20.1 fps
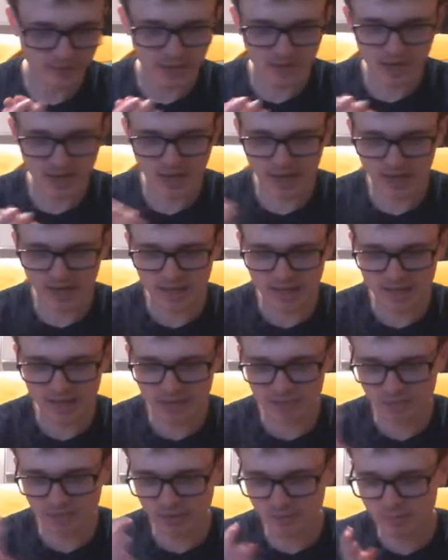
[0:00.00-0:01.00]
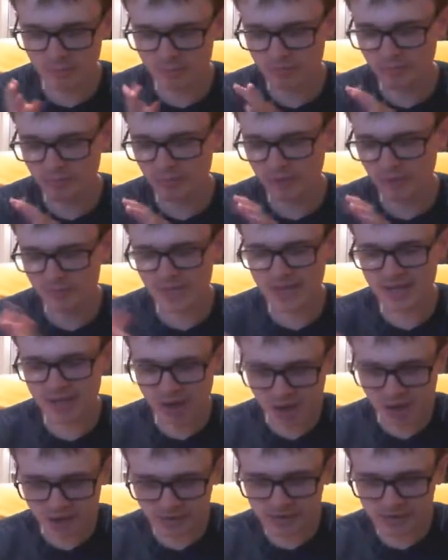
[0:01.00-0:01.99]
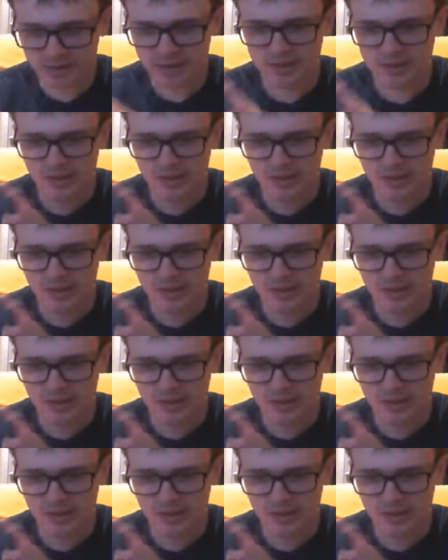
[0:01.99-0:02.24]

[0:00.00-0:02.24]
and then from from then on,